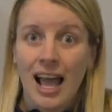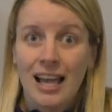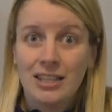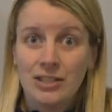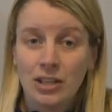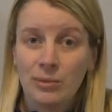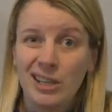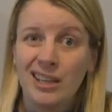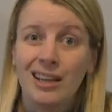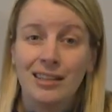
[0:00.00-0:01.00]
And
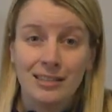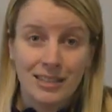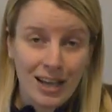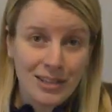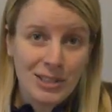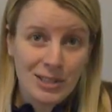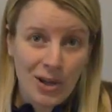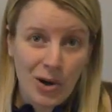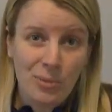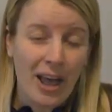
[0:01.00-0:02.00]
determine, does
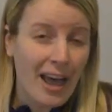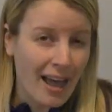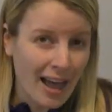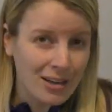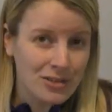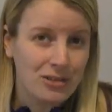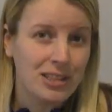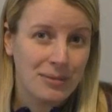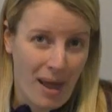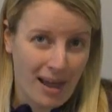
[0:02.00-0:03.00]
soap
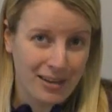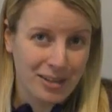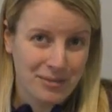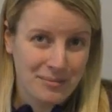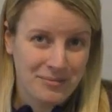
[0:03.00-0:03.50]
actually matter?